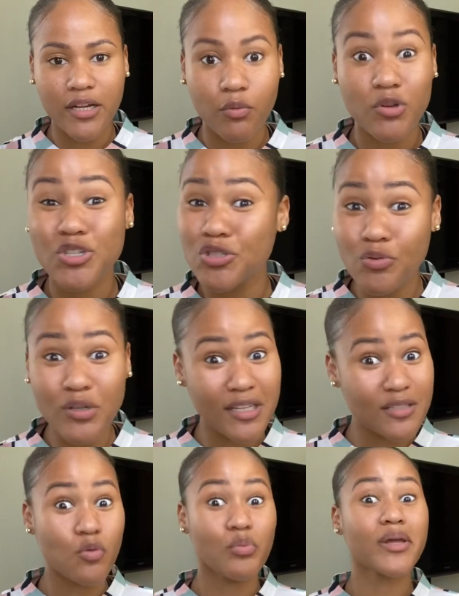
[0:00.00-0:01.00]
which you need
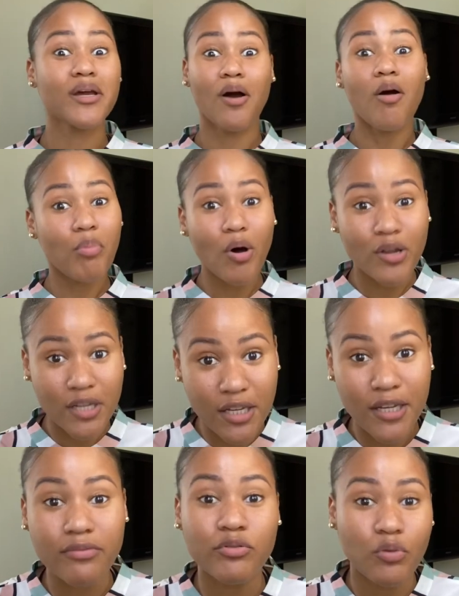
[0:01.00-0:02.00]
to wake up, honey,
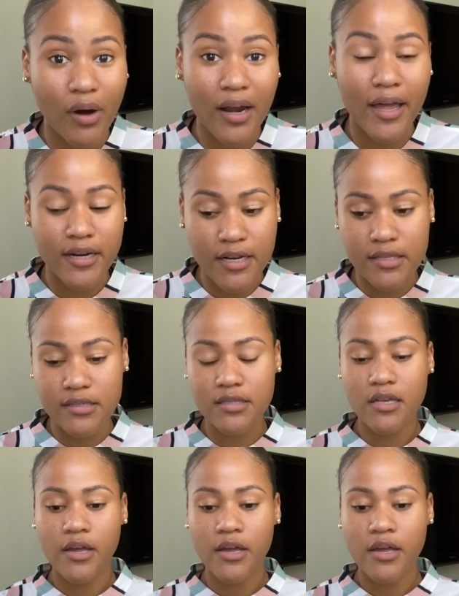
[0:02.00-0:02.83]
if you are like this.